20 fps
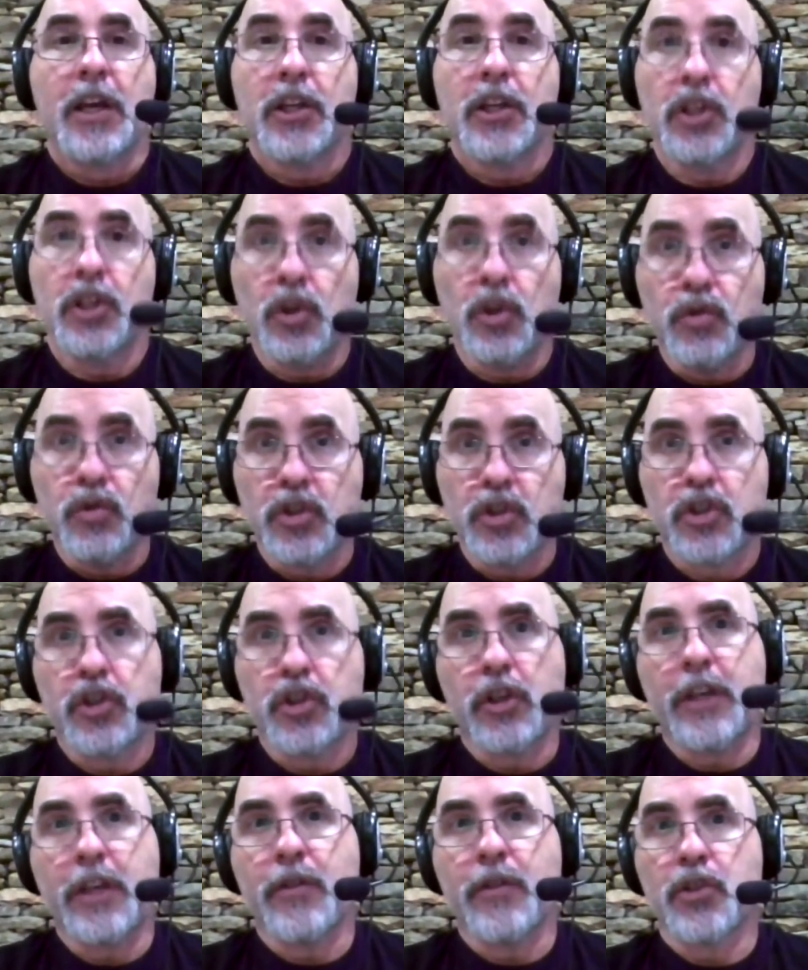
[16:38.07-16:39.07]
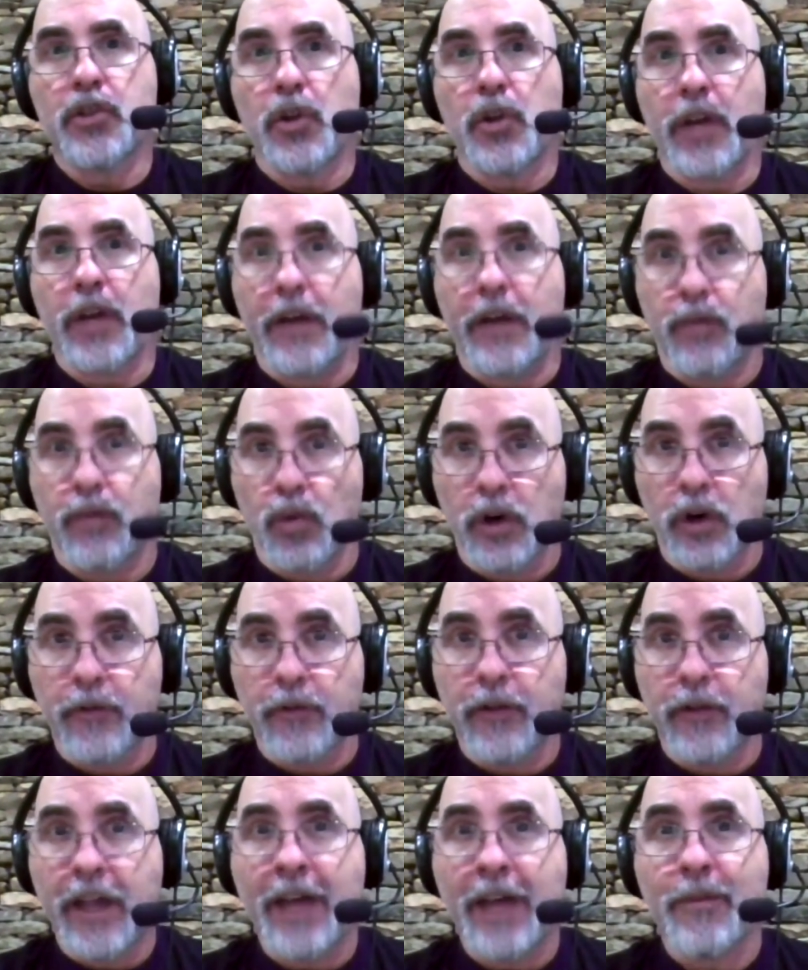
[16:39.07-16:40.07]
You yeah. just either don't have work
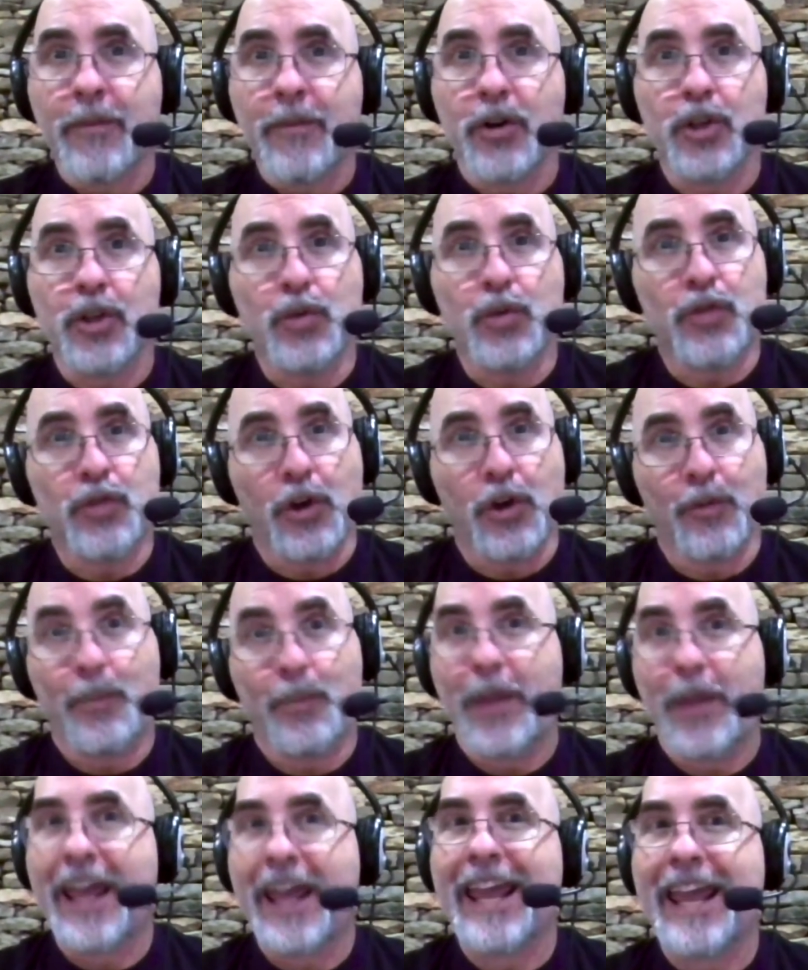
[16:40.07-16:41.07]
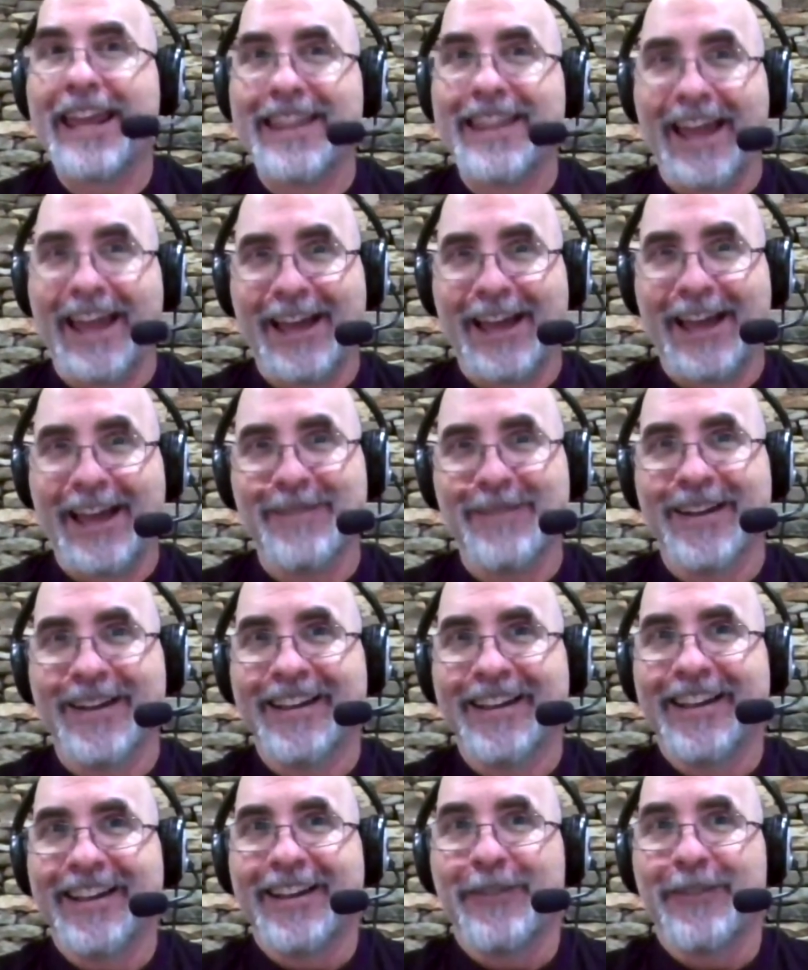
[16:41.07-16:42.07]
for them or you don't pay them
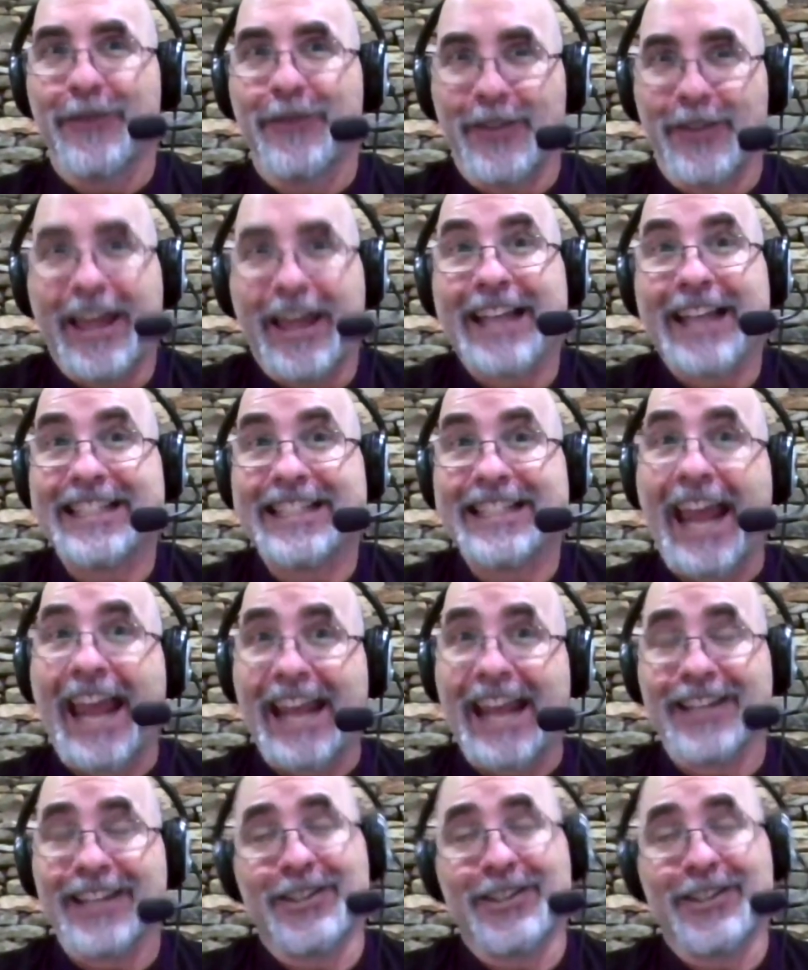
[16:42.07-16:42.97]
for that day.